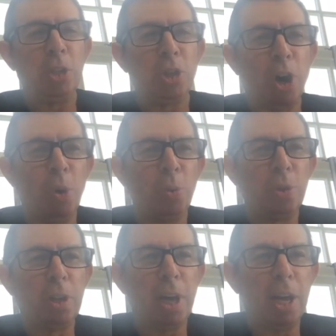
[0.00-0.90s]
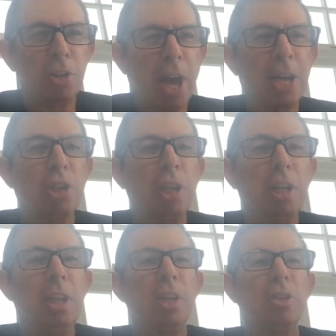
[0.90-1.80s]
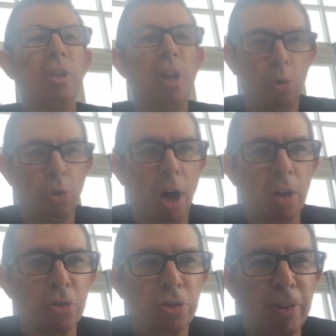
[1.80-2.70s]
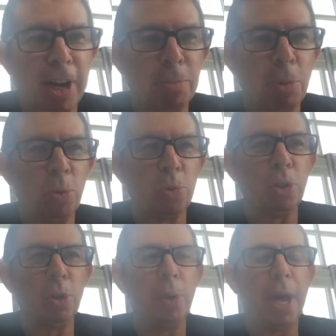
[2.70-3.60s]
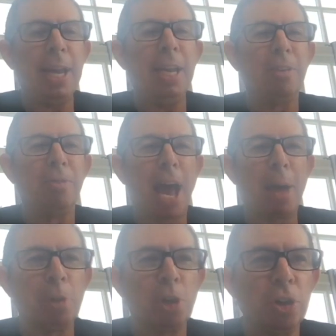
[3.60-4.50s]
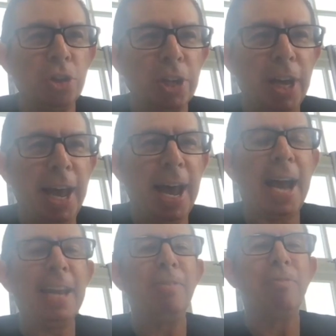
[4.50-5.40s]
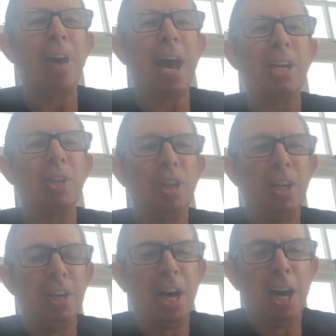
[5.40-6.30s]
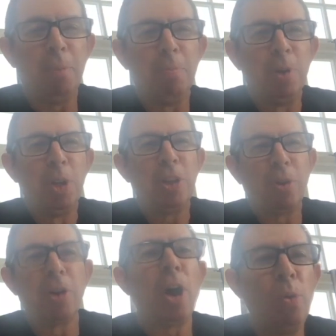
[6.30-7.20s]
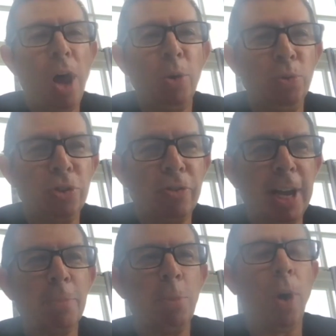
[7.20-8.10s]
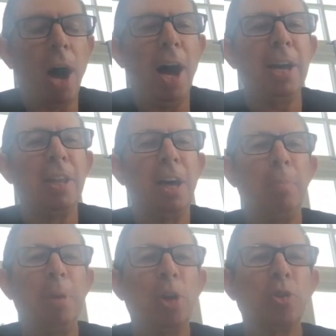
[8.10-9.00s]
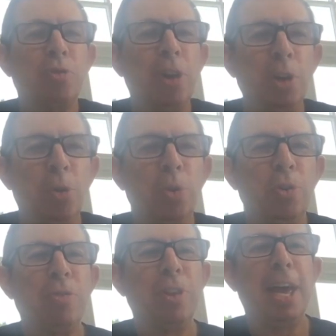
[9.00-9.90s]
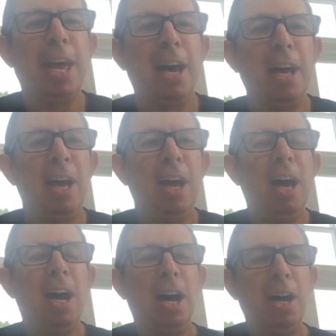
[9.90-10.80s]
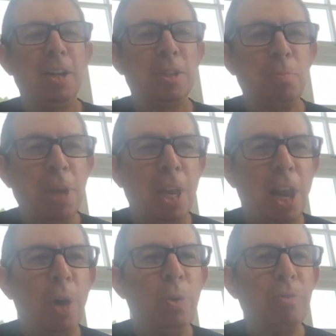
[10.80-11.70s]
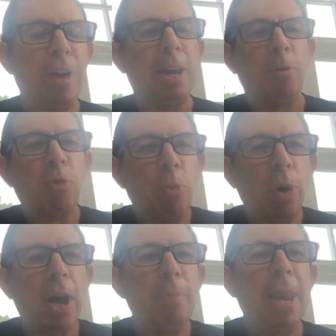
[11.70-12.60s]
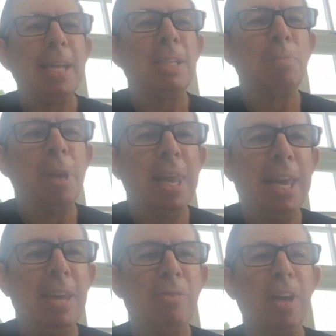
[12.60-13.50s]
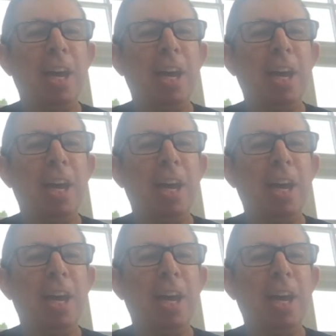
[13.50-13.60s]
told that there's no grants available to any of the applicants, and in fact there are no loans available either, because in order for there to be a loan available, from what I'm led to believe,